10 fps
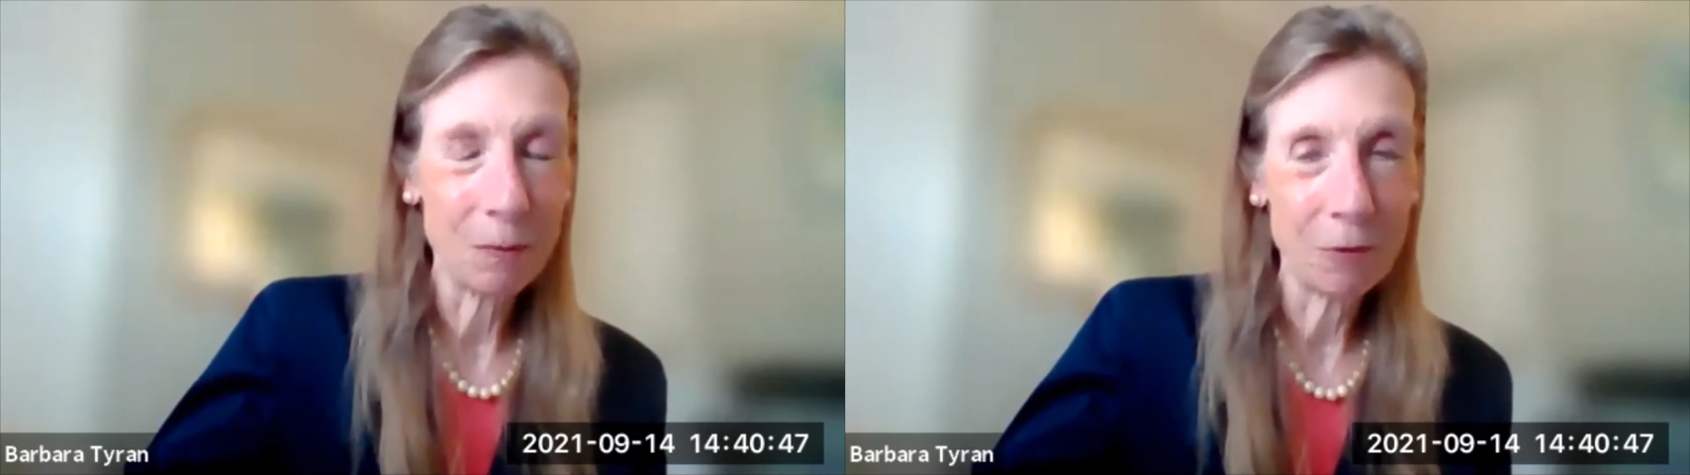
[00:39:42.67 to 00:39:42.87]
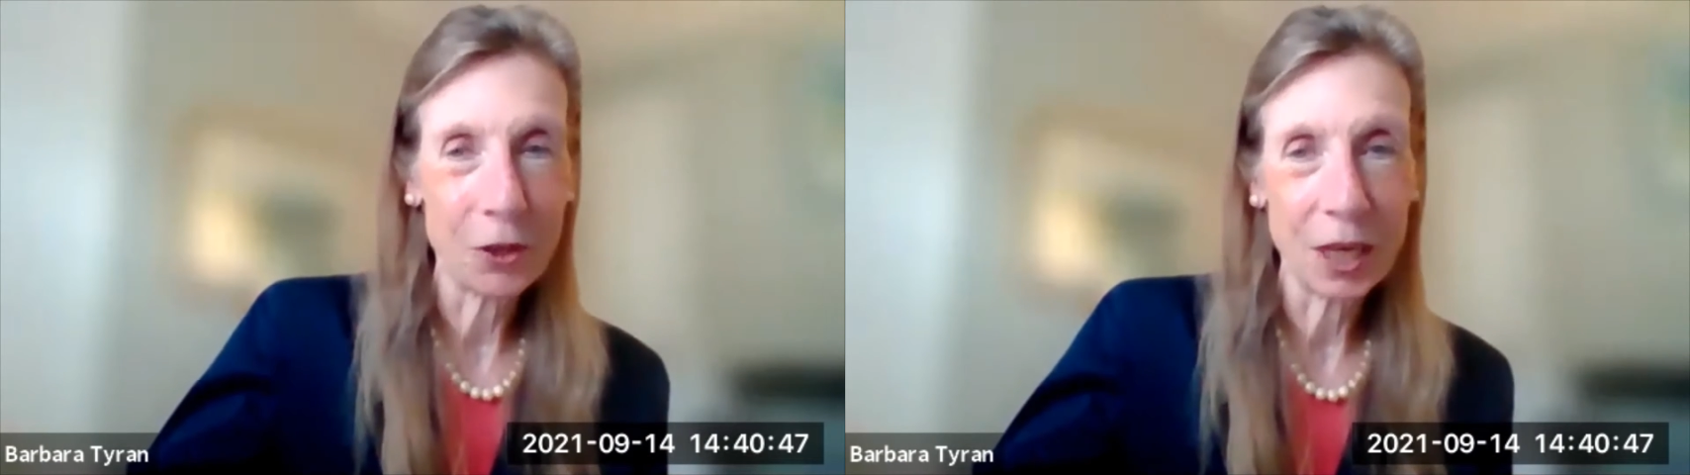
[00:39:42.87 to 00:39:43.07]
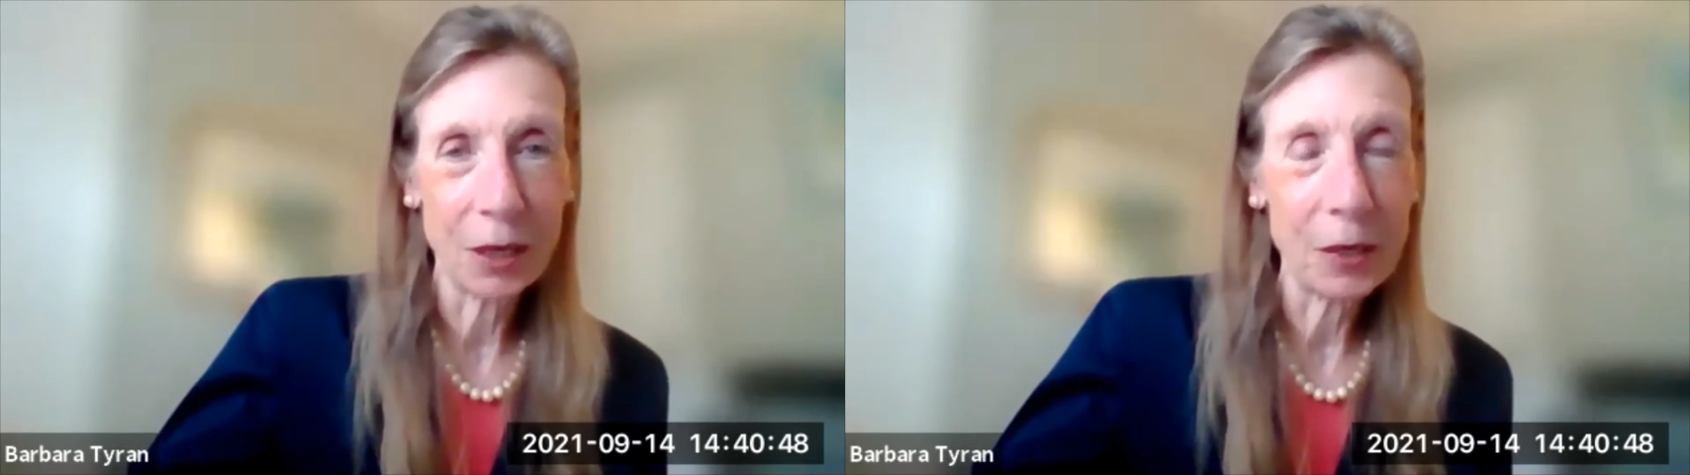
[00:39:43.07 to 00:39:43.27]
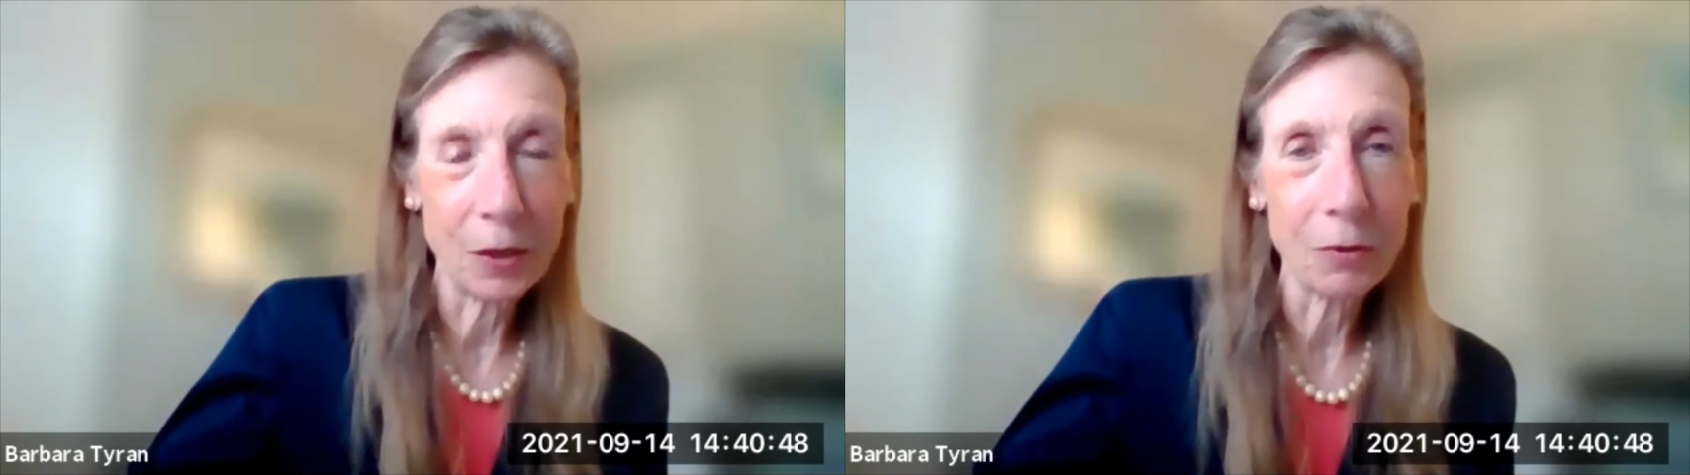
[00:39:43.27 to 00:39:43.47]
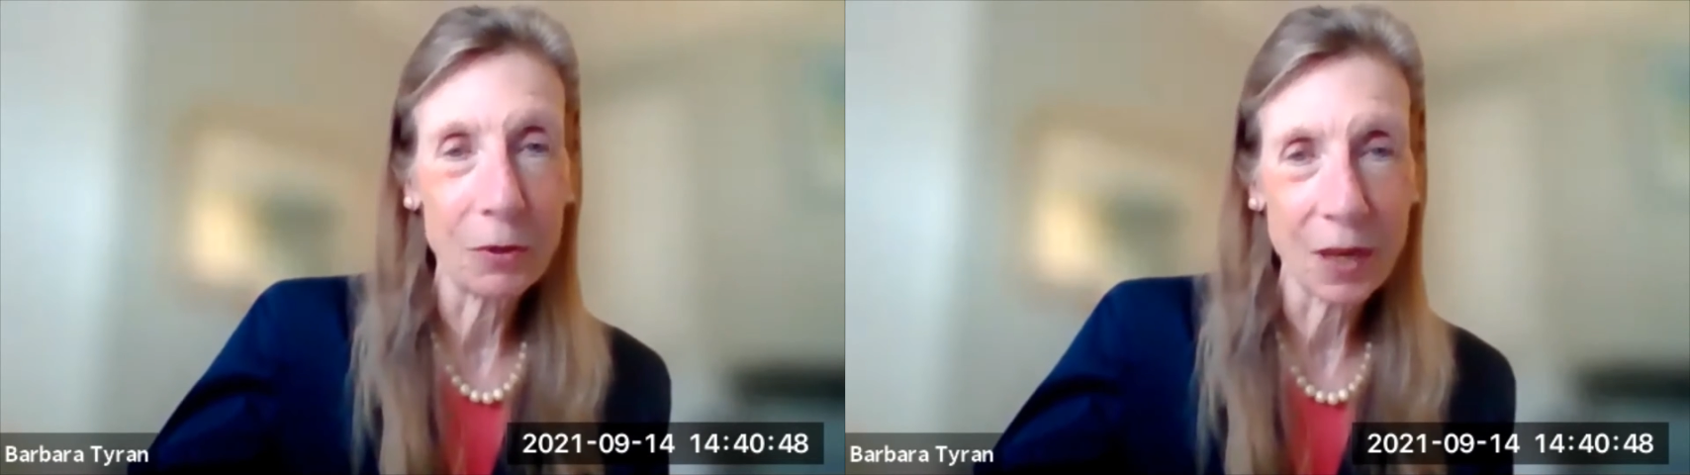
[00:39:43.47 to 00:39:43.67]
for sharing
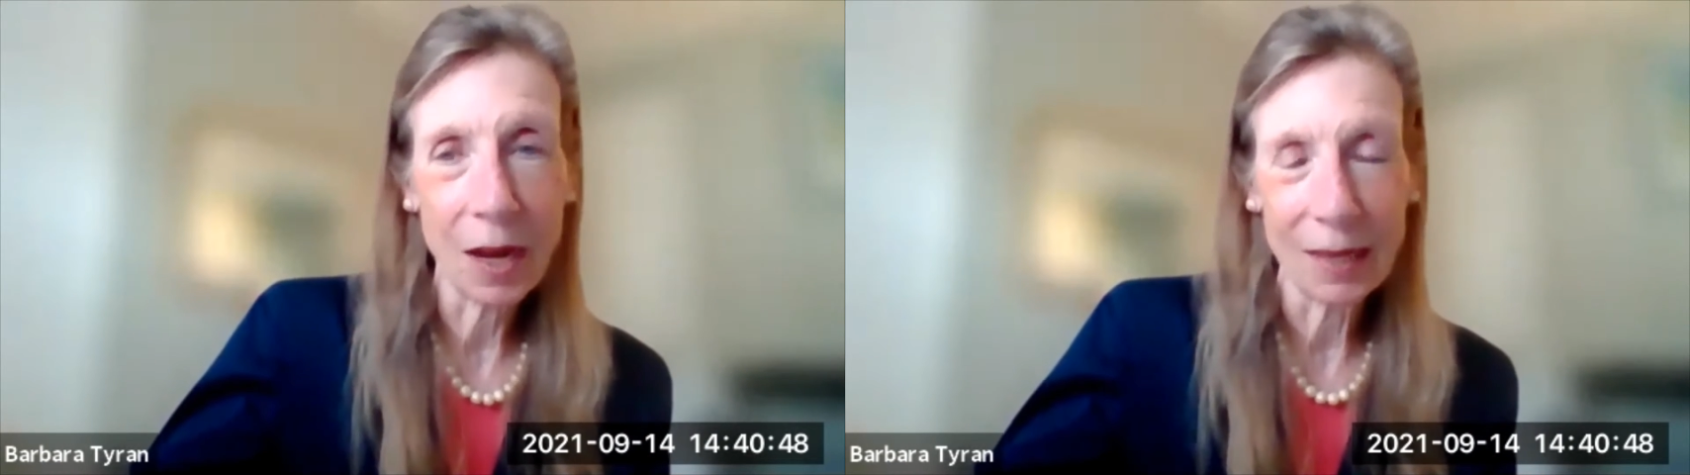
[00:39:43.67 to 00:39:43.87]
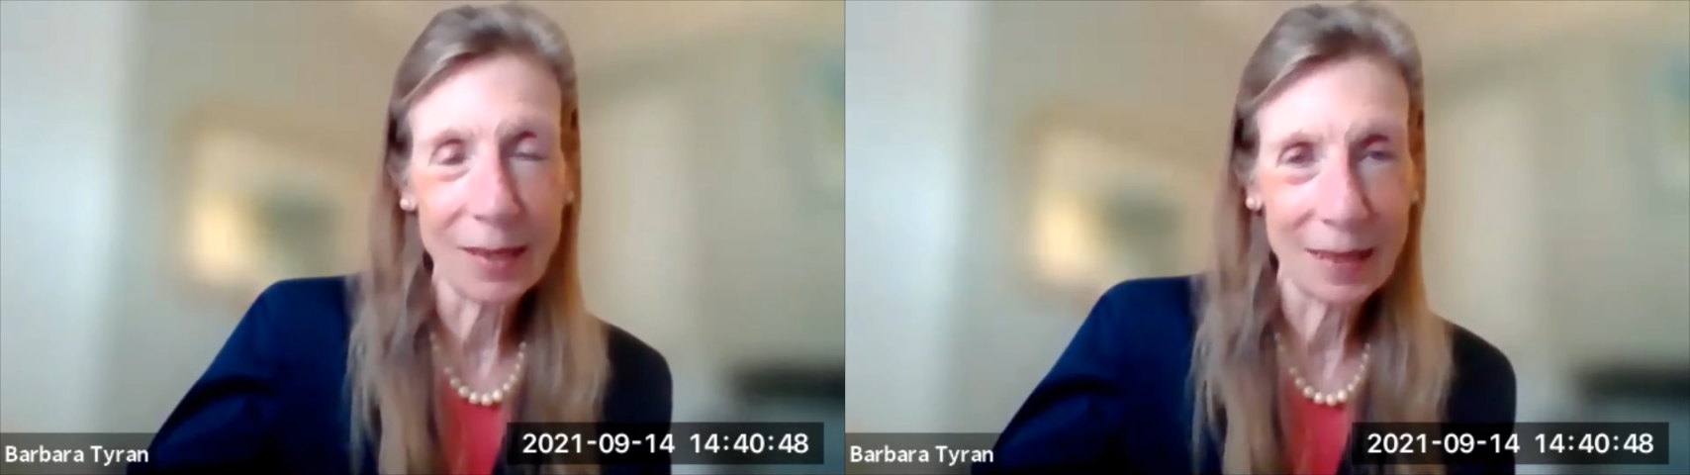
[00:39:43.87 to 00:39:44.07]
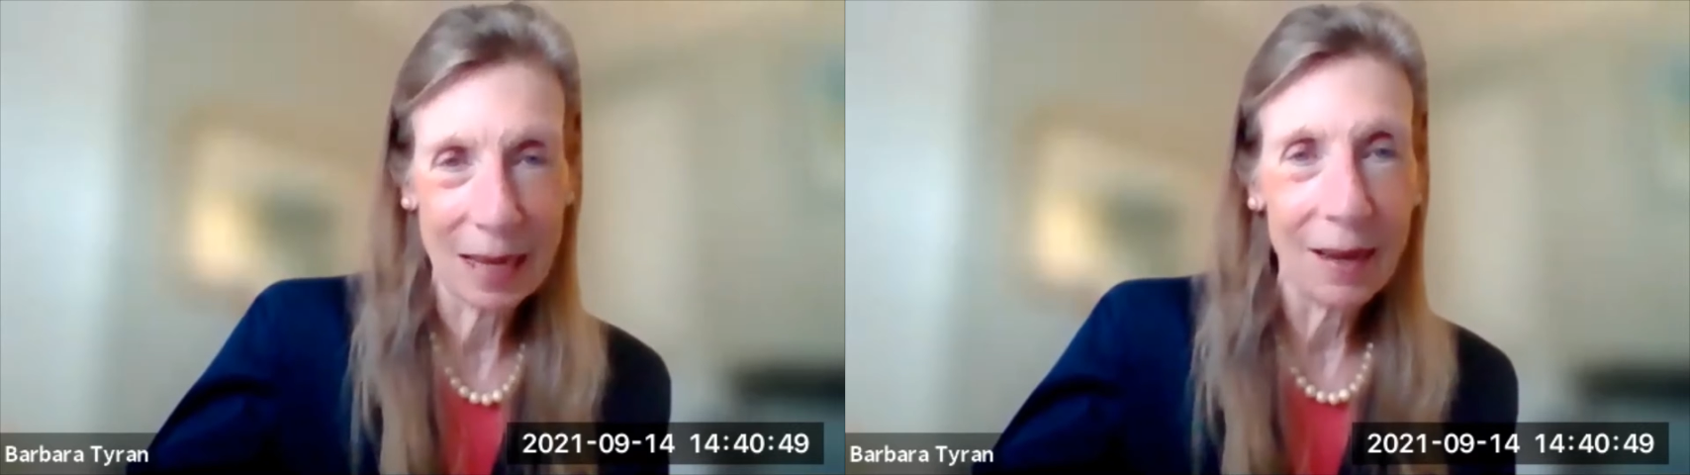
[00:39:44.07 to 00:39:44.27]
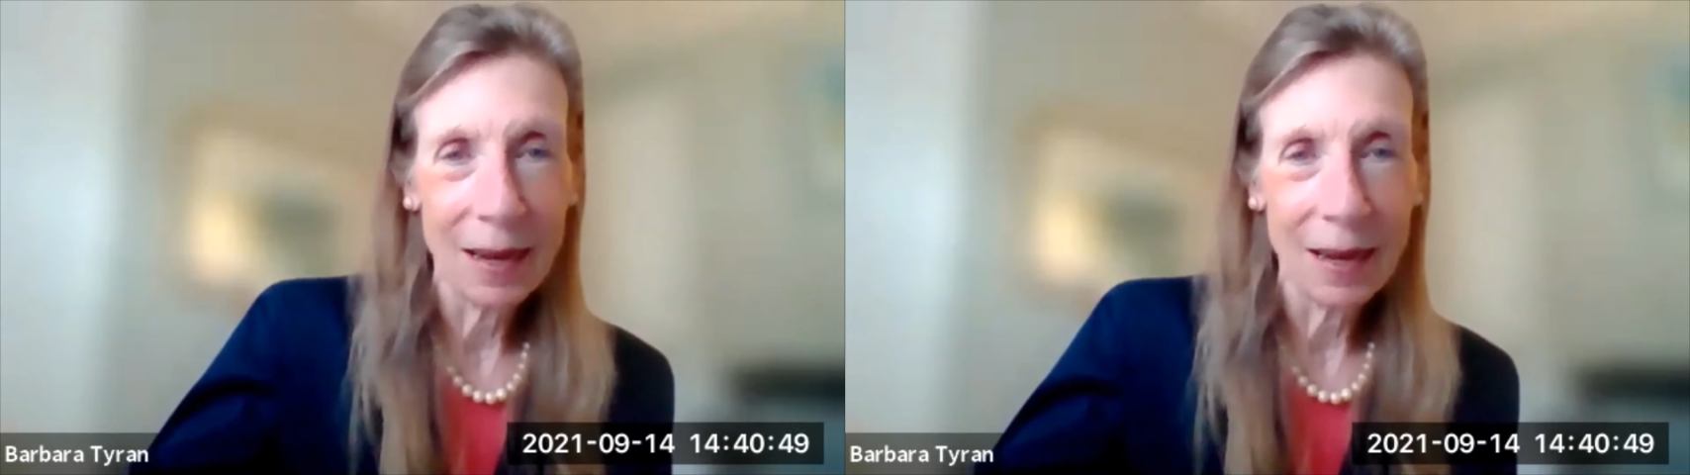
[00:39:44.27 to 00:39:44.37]
those thoughts.